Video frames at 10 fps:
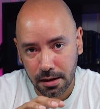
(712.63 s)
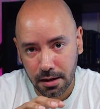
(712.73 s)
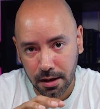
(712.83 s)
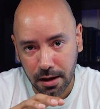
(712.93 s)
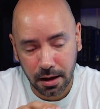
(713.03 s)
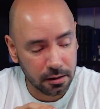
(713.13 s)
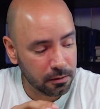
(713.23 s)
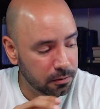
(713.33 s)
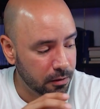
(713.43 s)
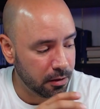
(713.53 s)
The case
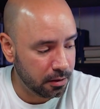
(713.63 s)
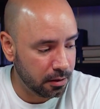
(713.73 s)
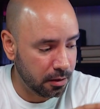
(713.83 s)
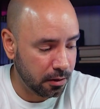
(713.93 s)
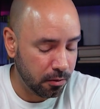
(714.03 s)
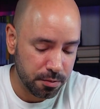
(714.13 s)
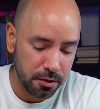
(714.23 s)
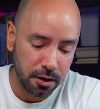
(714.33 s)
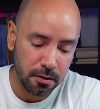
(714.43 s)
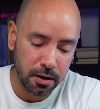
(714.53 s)
for the
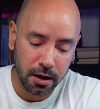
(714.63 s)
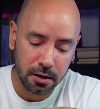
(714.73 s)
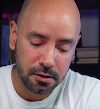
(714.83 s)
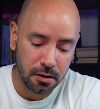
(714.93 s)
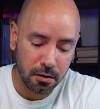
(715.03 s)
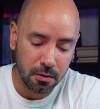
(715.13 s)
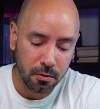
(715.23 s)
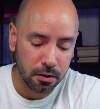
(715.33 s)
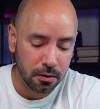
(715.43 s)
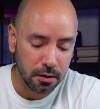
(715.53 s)
GoPro Hero 8 is not gonna
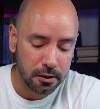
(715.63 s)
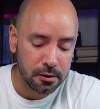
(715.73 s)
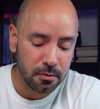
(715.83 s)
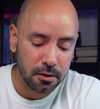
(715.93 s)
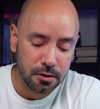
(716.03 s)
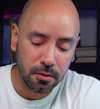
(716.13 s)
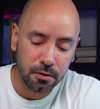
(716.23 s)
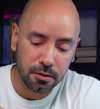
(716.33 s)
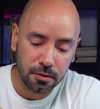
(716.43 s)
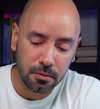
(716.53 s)
work on this one, so
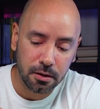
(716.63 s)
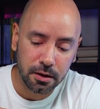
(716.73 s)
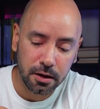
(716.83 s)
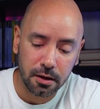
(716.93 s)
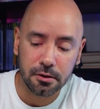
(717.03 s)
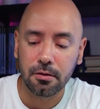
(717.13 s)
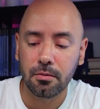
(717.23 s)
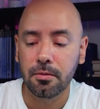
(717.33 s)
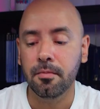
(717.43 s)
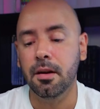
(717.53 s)
you will need
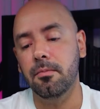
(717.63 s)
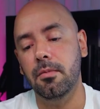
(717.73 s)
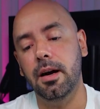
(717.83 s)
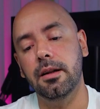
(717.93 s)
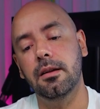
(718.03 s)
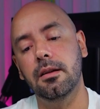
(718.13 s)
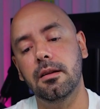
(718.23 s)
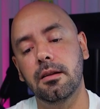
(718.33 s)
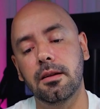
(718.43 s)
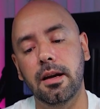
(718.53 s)
to buy
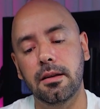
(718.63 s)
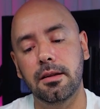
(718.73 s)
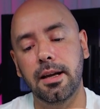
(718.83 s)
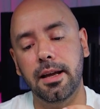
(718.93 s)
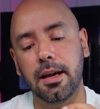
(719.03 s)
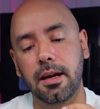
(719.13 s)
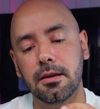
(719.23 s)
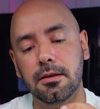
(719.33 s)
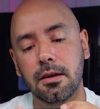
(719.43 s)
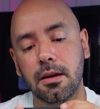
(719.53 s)
that case.